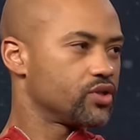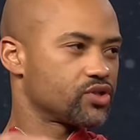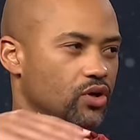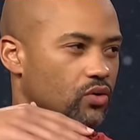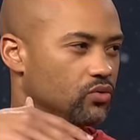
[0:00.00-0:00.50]
And
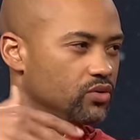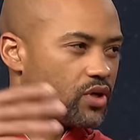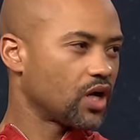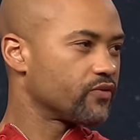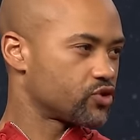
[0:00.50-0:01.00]
so
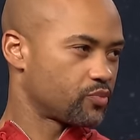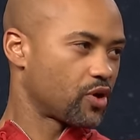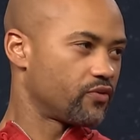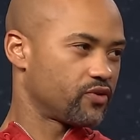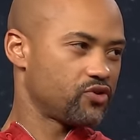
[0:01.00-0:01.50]
none of us are
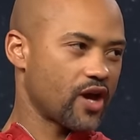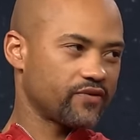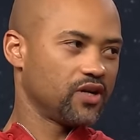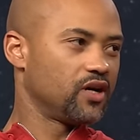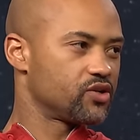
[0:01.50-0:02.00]
perfect. You have
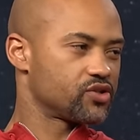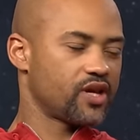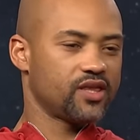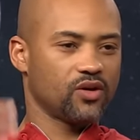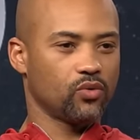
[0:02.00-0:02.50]
to
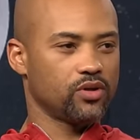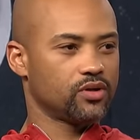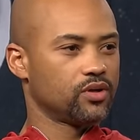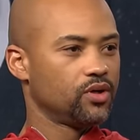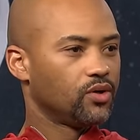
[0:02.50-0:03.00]
understand that
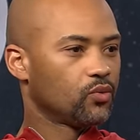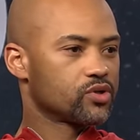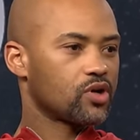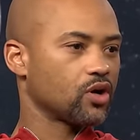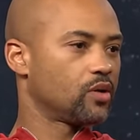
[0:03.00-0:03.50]
whether we're
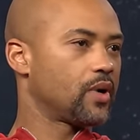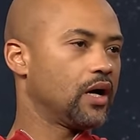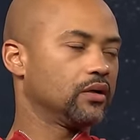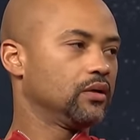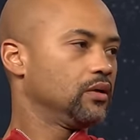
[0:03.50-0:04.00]
talking
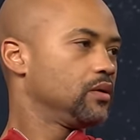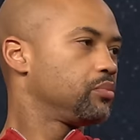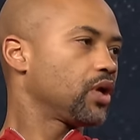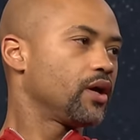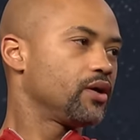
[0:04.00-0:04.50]
about
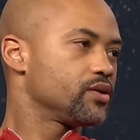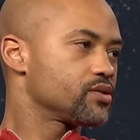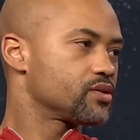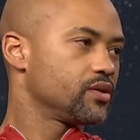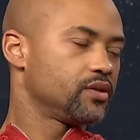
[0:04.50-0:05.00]

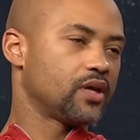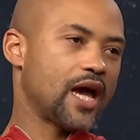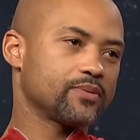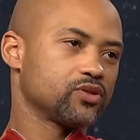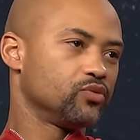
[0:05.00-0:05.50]
players, the
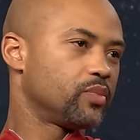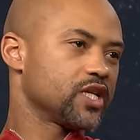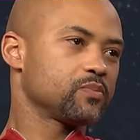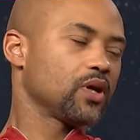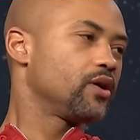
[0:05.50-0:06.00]
absolute
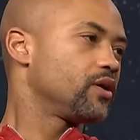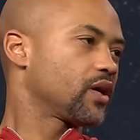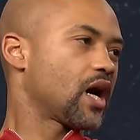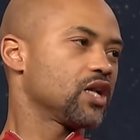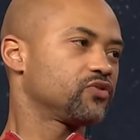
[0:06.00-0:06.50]
best player in
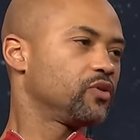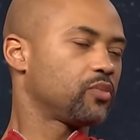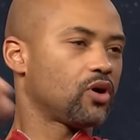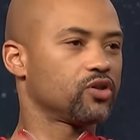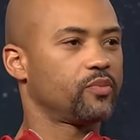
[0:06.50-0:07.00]
college
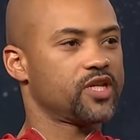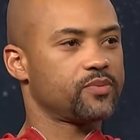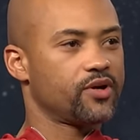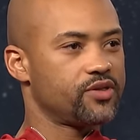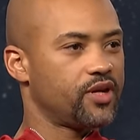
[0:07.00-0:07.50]
football, or the best
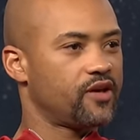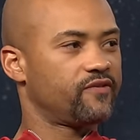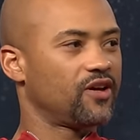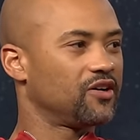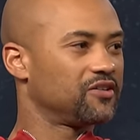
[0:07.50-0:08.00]
player in the
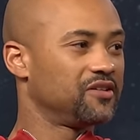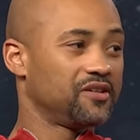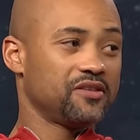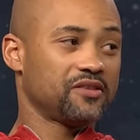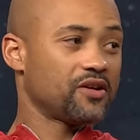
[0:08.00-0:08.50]
NFL,
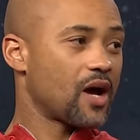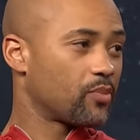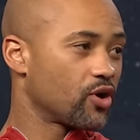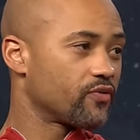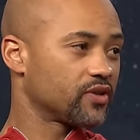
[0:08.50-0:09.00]
they're not
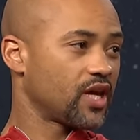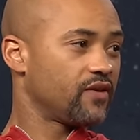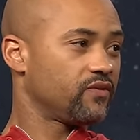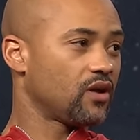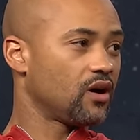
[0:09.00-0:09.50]
perfect. They
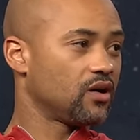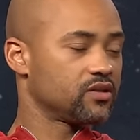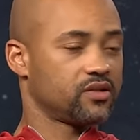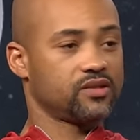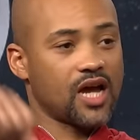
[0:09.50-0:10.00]
have
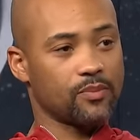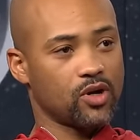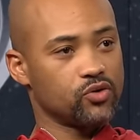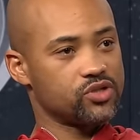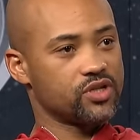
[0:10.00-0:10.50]
flaws. The top
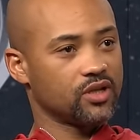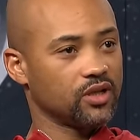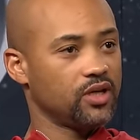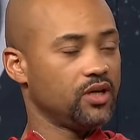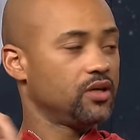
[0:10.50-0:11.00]
coaches in the
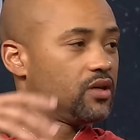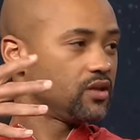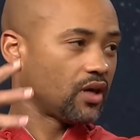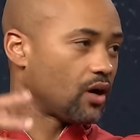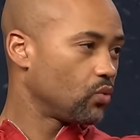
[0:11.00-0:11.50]
league,
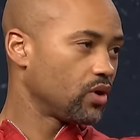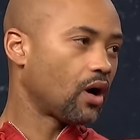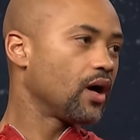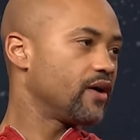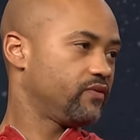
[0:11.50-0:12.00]
they all, we
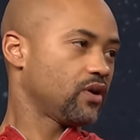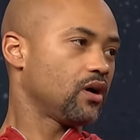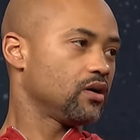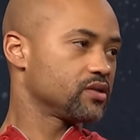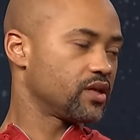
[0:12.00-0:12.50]
all have
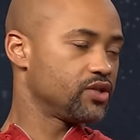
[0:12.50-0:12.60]
flaws.